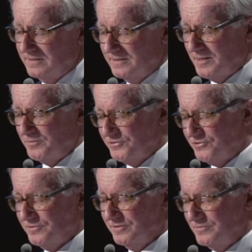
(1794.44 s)
The
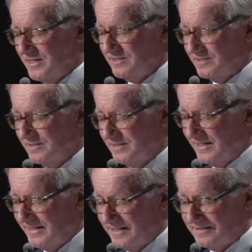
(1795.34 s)
Aboriginal race has
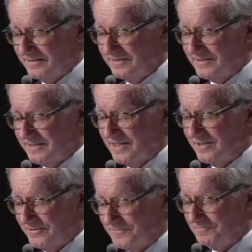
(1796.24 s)
died out in the
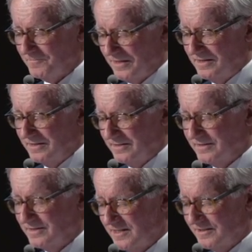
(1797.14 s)
south and
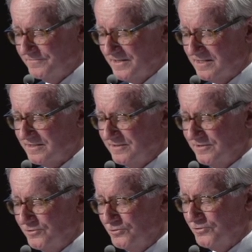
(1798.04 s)
is dying fast in
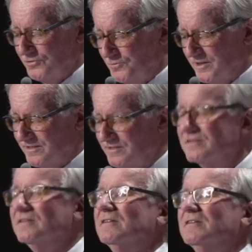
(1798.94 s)
the north and
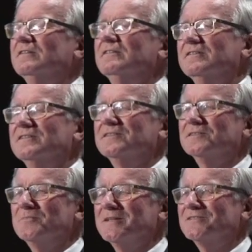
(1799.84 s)
west, and here's
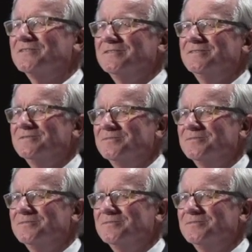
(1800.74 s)
the best